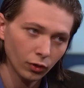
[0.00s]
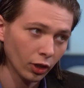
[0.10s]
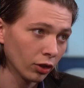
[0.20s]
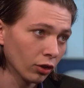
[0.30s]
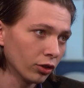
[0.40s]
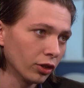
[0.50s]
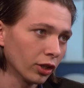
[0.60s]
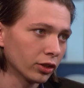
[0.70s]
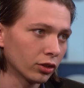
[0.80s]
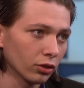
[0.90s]
I know you
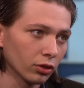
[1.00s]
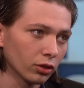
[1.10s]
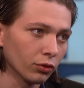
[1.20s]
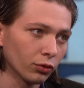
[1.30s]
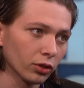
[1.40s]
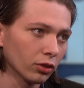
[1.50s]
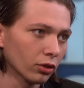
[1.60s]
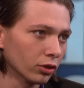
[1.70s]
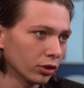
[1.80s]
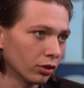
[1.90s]
guys are looking for
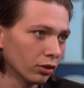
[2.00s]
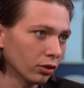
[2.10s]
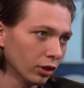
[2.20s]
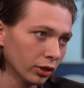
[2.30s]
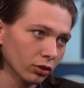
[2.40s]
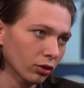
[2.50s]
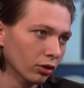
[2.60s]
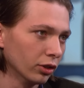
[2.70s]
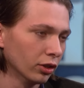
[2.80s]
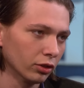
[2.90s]
closure. I
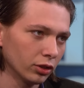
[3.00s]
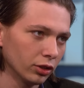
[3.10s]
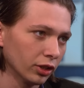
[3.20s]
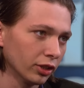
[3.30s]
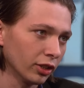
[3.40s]
totally understand